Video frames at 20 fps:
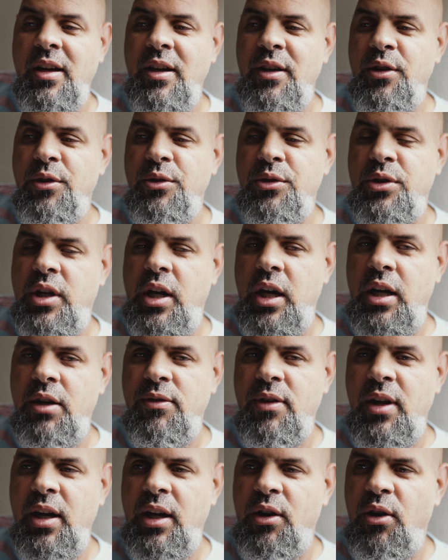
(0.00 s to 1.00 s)
It's kind
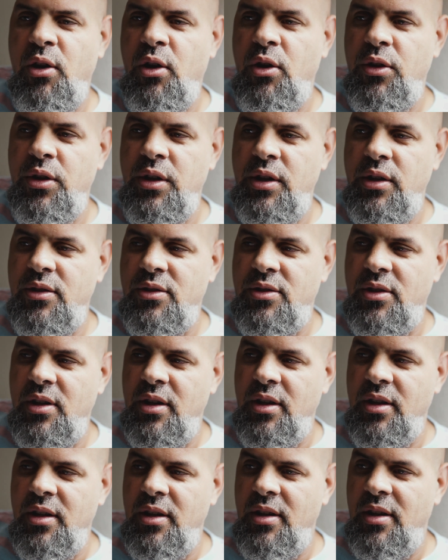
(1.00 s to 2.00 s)
of like all these
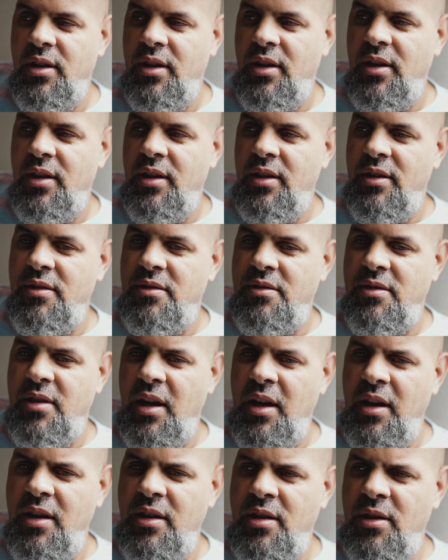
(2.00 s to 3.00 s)

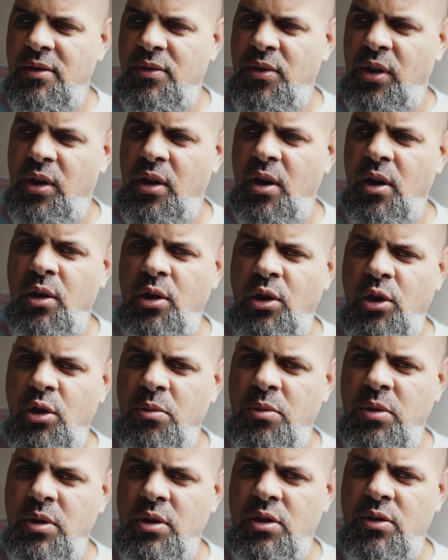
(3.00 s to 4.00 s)
scientific
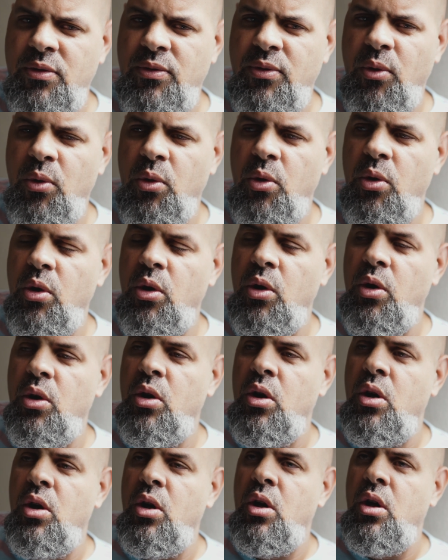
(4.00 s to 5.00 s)
arguments
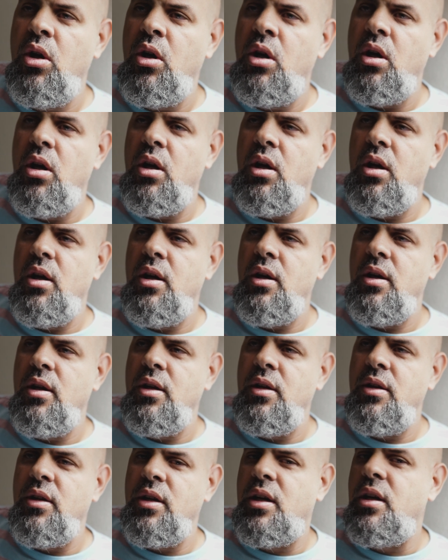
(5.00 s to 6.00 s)
for
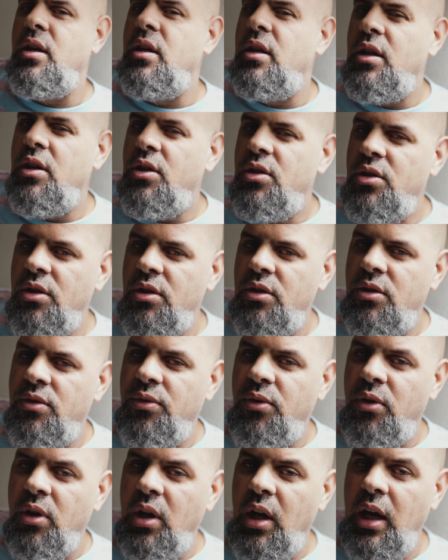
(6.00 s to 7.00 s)
the conditions
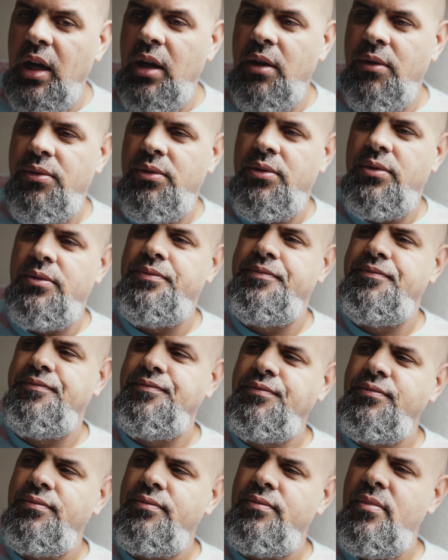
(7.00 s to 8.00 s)
for life.
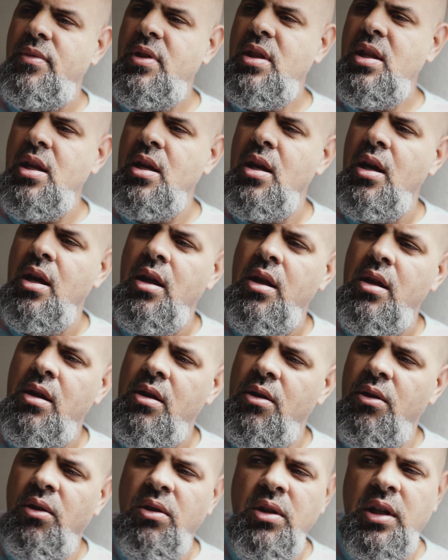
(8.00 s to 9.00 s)

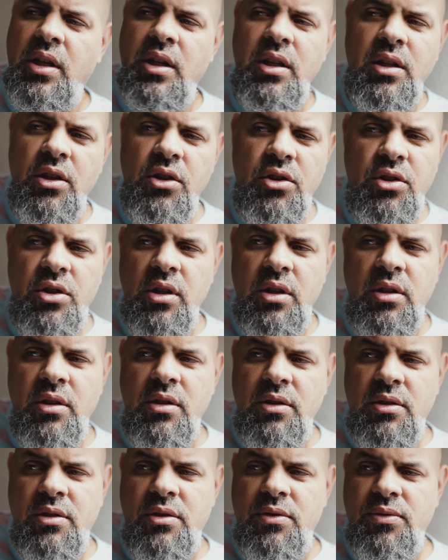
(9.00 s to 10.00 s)
The only
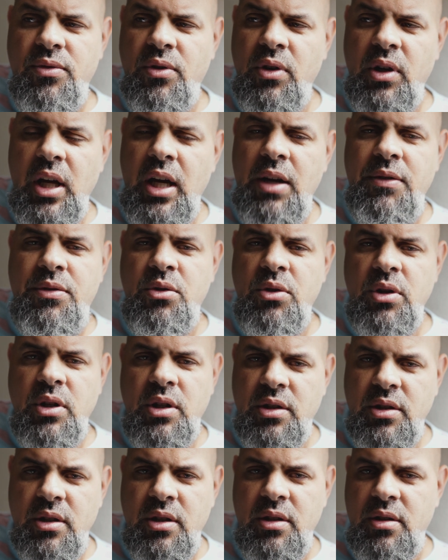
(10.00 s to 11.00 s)
conditions for life to
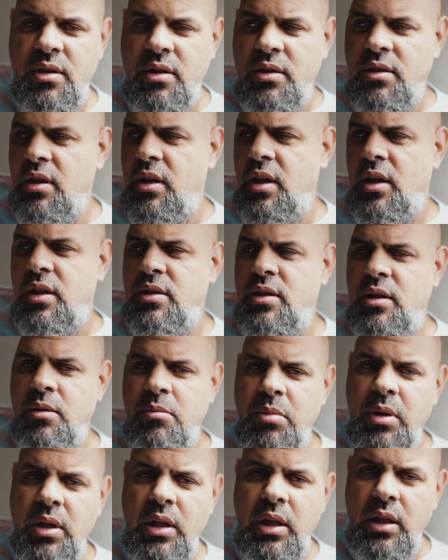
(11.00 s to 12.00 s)
exist is Allah
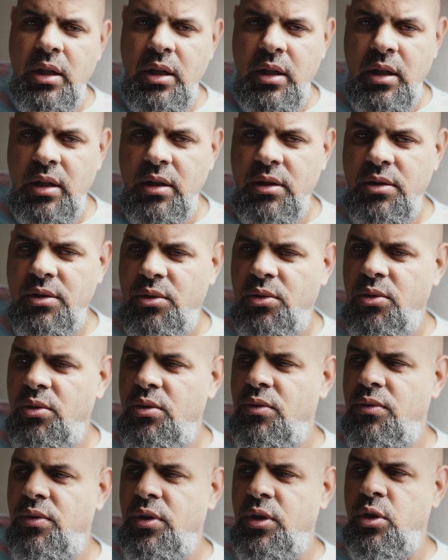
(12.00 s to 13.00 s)
said, be and it is,
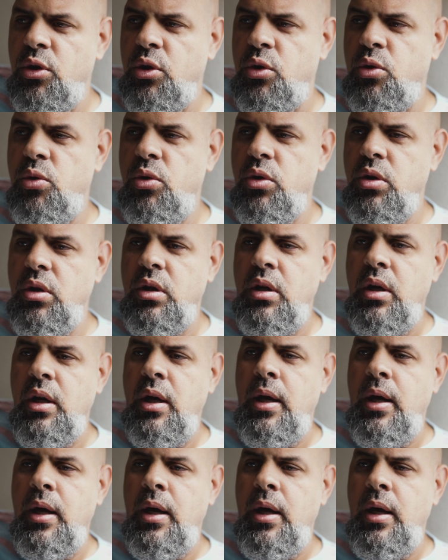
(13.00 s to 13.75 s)
kun fayakun.